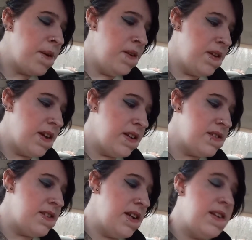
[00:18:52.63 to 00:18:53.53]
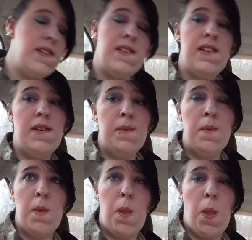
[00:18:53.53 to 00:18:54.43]
and you guys seen in the
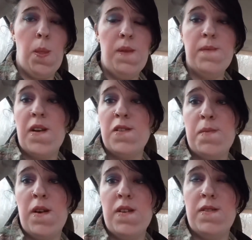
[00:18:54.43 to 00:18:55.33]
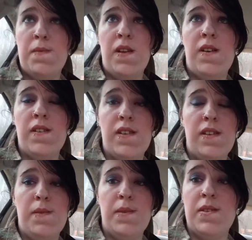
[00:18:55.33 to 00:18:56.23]
first part of the
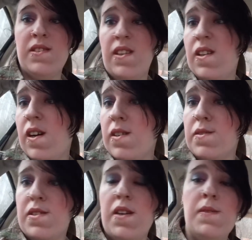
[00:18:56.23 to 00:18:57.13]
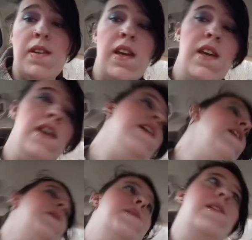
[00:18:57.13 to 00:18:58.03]
vlog, we were sitting at AutoZone.
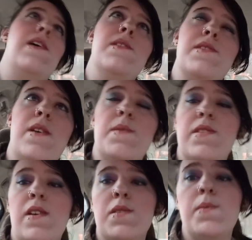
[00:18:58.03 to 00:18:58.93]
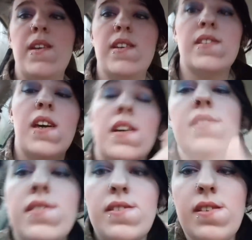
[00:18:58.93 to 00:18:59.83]
He went to AutoZone and talked to one of his
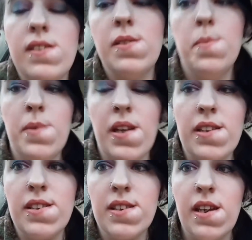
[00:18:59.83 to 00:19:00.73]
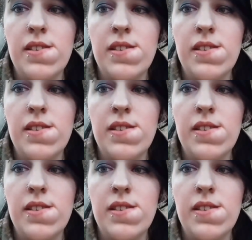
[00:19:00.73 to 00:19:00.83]
cousins, because his